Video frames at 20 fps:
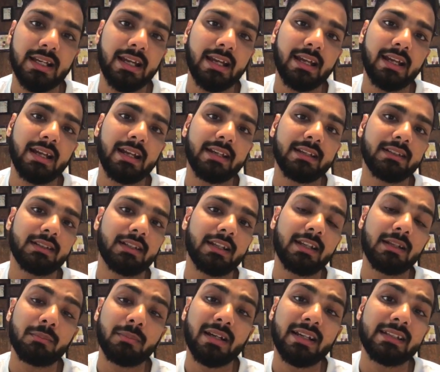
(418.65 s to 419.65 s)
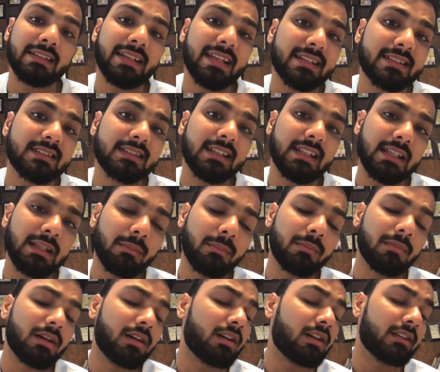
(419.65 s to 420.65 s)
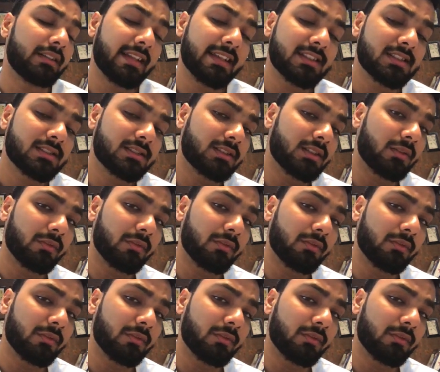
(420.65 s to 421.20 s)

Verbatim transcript: and in my next e uh, next uh,